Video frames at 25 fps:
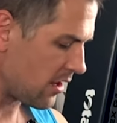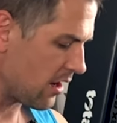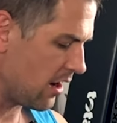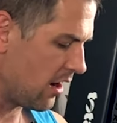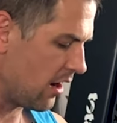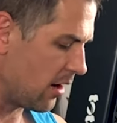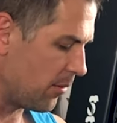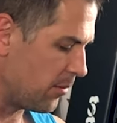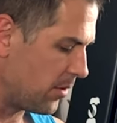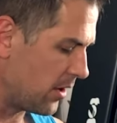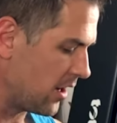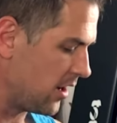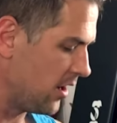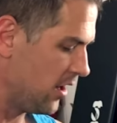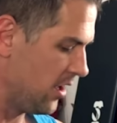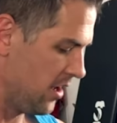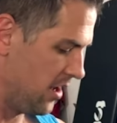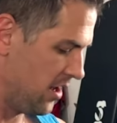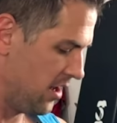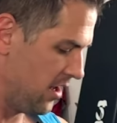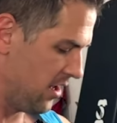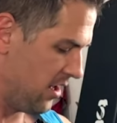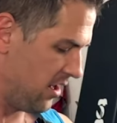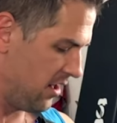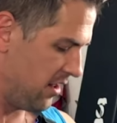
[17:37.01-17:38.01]
Uh, but
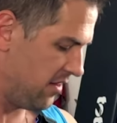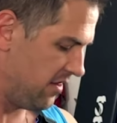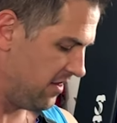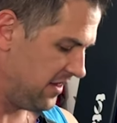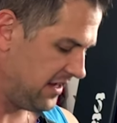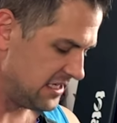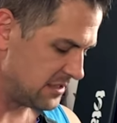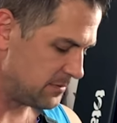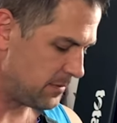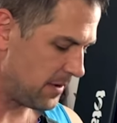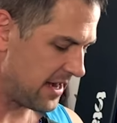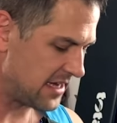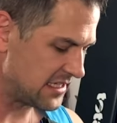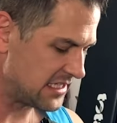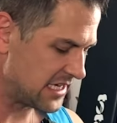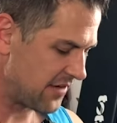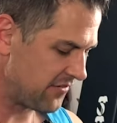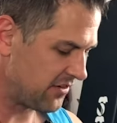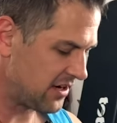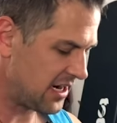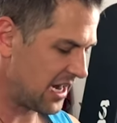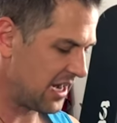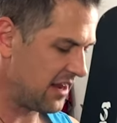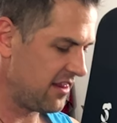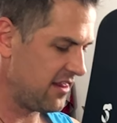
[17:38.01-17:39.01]
these bands
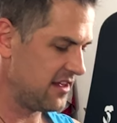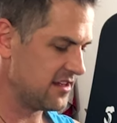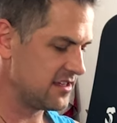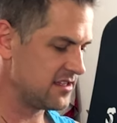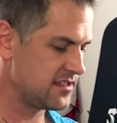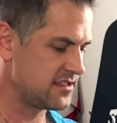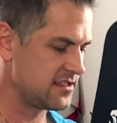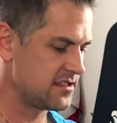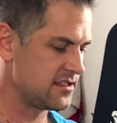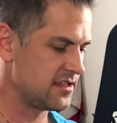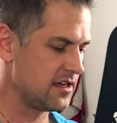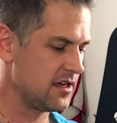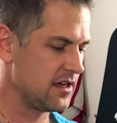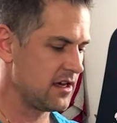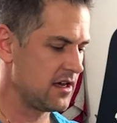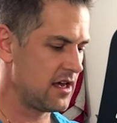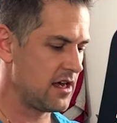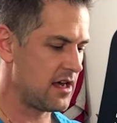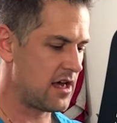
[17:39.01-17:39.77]
have kind of this,